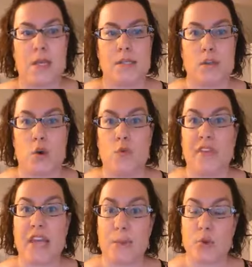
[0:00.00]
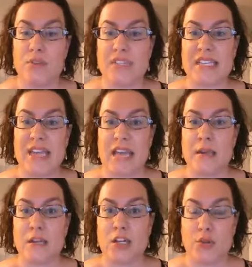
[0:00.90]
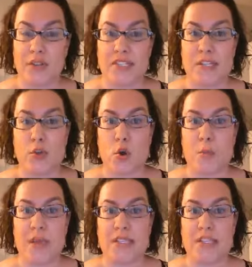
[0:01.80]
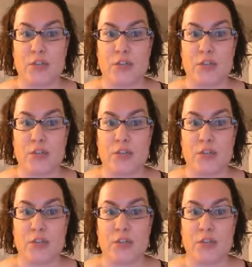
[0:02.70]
So the chemicals, again, including the silicone-based